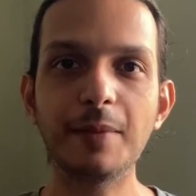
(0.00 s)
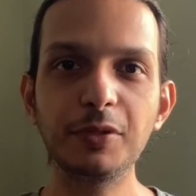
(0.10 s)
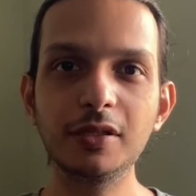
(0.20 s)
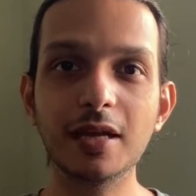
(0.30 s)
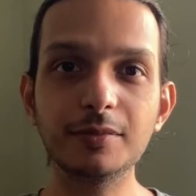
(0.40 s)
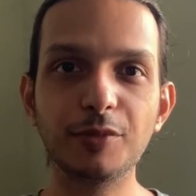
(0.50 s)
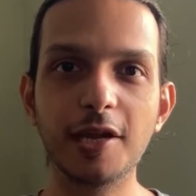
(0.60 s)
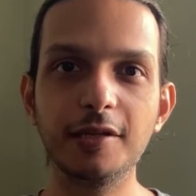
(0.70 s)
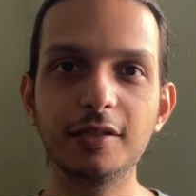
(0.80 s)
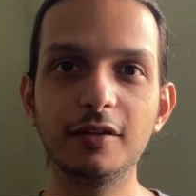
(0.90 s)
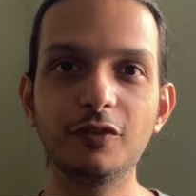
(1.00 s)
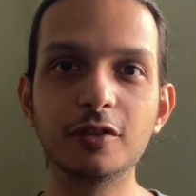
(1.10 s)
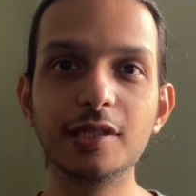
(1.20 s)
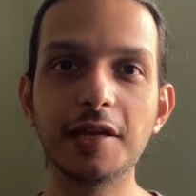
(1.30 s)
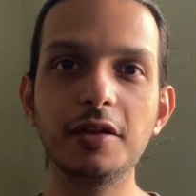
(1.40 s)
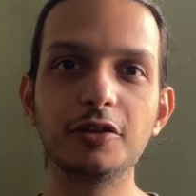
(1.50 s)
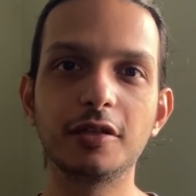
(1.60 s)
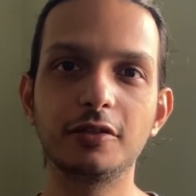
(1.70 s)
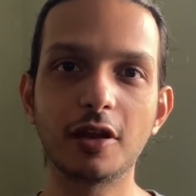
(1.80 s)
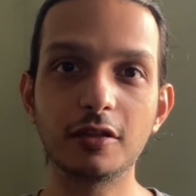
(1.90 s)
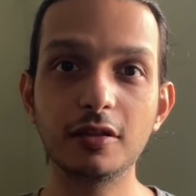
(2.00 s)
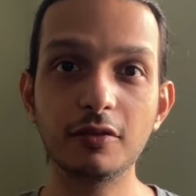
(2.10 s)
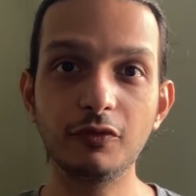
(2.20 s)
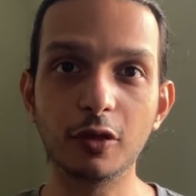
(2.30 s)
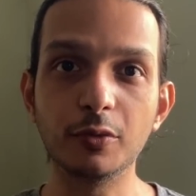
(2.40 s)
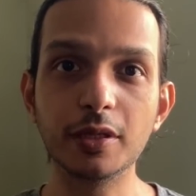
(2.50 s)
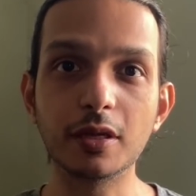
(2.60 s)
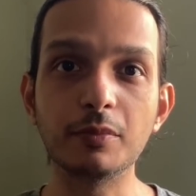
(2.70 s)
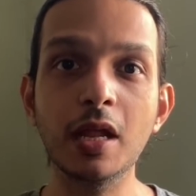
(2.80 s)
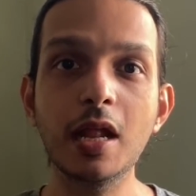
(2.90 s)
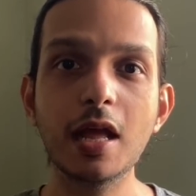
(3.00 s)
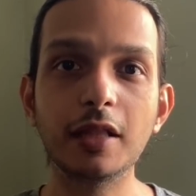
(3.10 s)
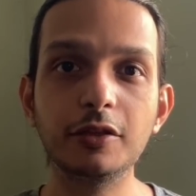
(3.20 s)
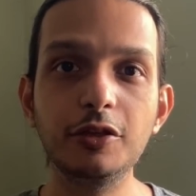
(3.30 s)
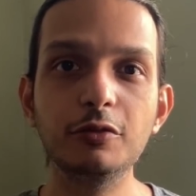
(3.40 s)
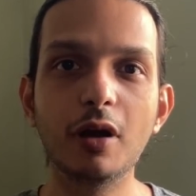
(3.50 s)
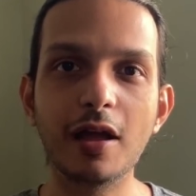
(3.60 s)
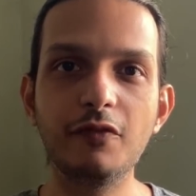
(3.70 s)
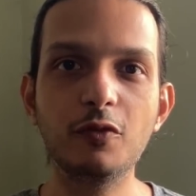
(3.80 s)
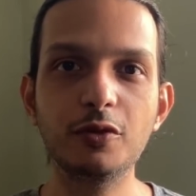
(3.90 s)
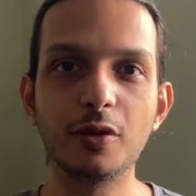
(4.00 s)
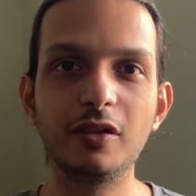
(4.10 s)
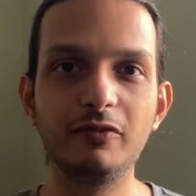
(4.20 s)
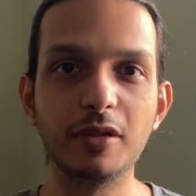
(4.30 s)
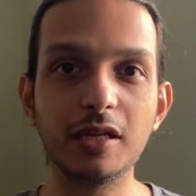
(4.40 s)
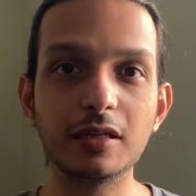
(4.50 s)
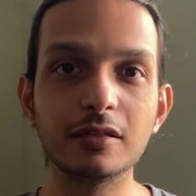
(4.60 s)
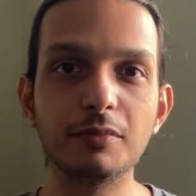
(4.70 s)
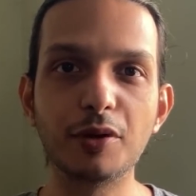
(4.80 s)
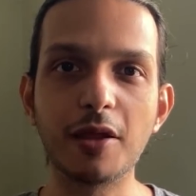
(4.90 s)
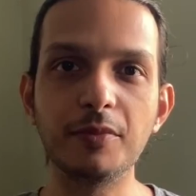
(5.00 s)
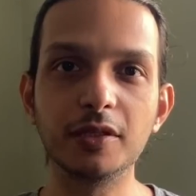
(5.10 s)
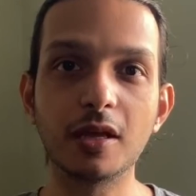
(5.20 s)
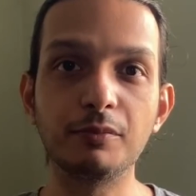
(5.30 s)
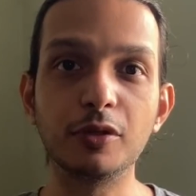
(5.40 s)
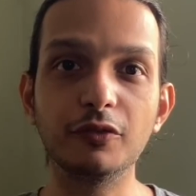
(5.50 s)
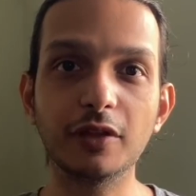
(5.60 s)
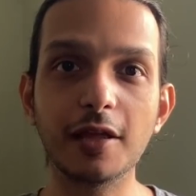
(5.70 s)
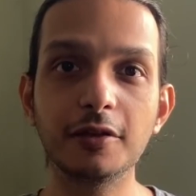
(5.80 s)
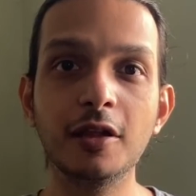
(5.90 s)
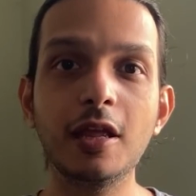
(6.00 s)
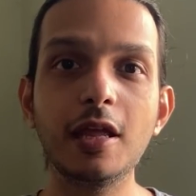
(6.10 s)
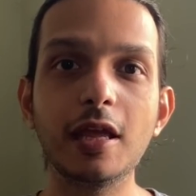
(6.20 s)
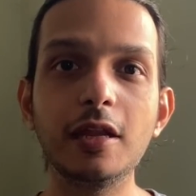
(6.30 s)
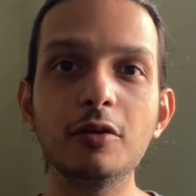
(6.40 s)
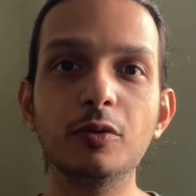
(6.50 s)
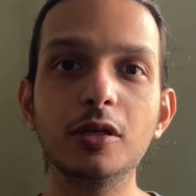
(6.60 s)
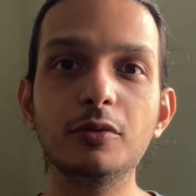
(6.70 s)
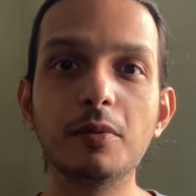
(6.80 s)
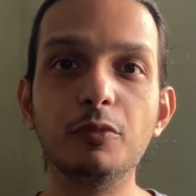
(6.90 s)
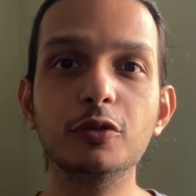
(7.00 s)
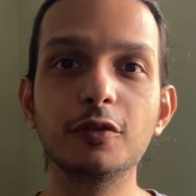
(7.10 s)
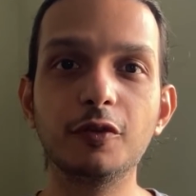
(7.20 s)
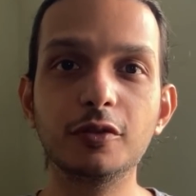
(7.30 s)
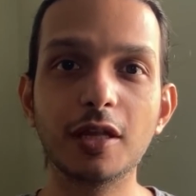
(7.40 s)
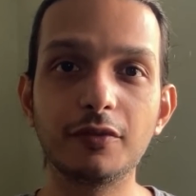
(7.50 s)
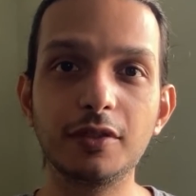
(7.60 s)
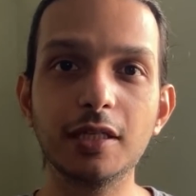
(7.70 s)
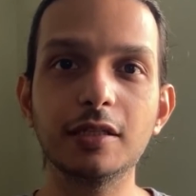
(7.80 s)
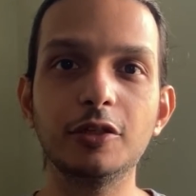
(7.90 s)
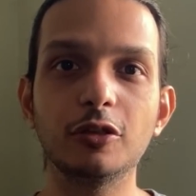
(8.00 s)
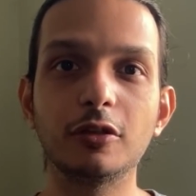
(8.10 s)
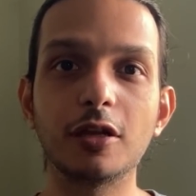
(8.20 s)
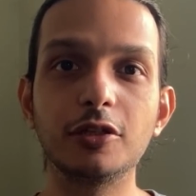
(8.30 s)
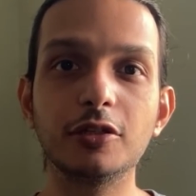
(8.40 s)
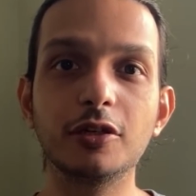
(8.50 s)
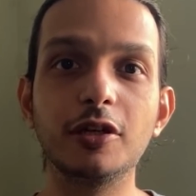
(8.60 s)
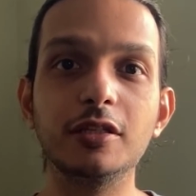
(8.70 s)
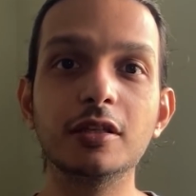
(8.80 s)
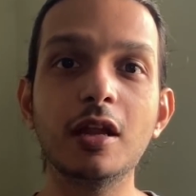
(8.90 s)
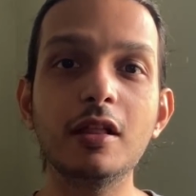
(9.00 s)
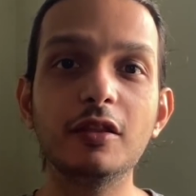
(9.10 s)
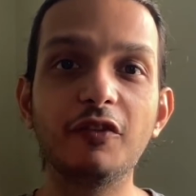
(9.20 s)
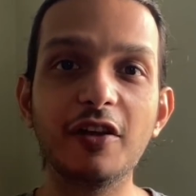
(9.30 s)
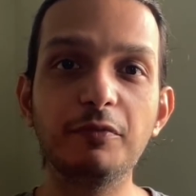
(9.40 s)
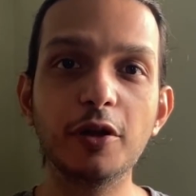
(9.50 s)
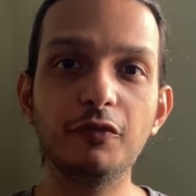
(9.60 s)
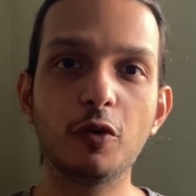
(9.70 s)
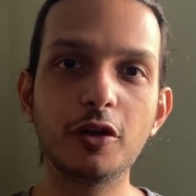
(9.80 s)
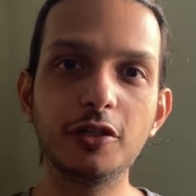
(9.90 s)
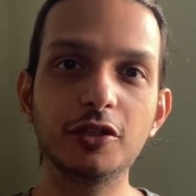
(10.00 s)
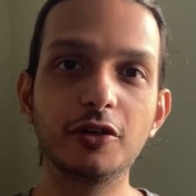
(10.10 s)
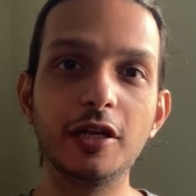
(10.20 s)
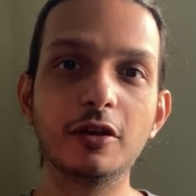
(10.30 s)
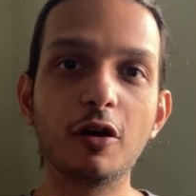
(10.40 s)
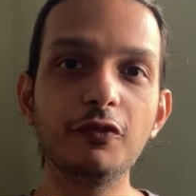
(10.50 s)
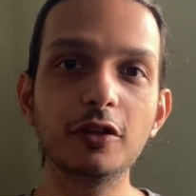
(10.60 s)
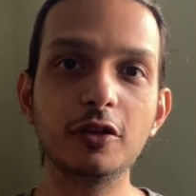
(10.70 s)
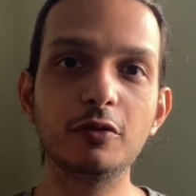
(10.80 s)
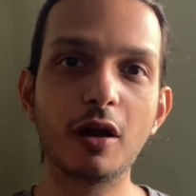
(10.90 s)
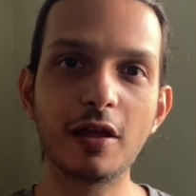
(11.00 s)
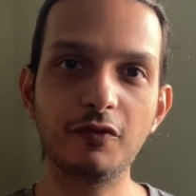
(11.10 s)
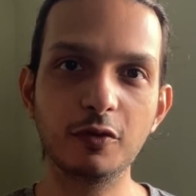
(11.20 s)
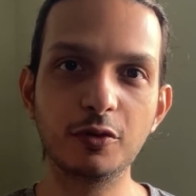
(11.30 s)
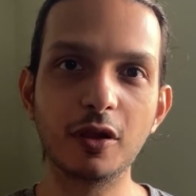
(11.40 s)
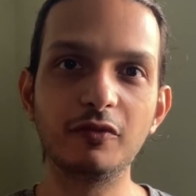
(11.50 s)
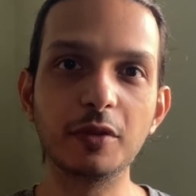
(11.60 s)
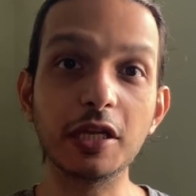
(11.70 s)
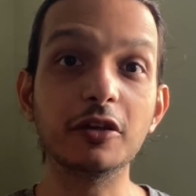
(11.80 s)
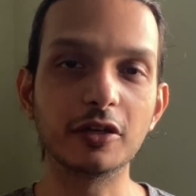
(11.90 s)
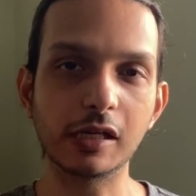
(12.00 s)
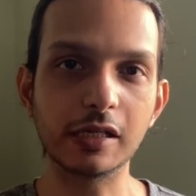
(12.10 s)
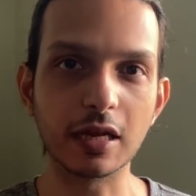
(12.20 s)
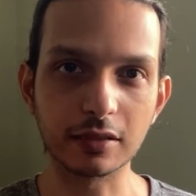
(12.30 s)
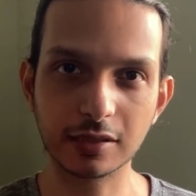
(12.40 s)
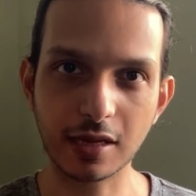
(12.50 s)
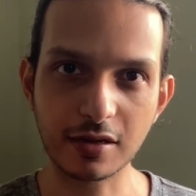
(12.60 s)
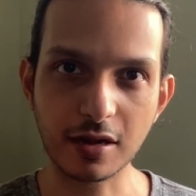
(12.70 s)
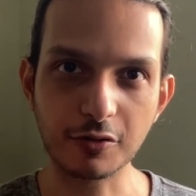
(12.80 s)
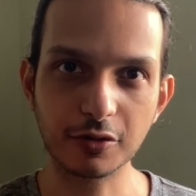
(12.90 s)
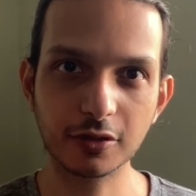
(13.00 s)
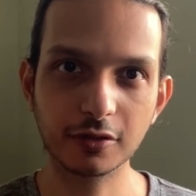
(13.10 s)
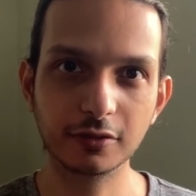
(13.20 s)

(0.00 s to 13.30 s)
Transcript: Apple does pride itself on setting trends rather than following them, and the new iPhone 12 mini is a prime example of that. In a world where most phones have 6-inch or larger screens, the 5.4-inch screen of the new iPhone 12 mini really does stand out.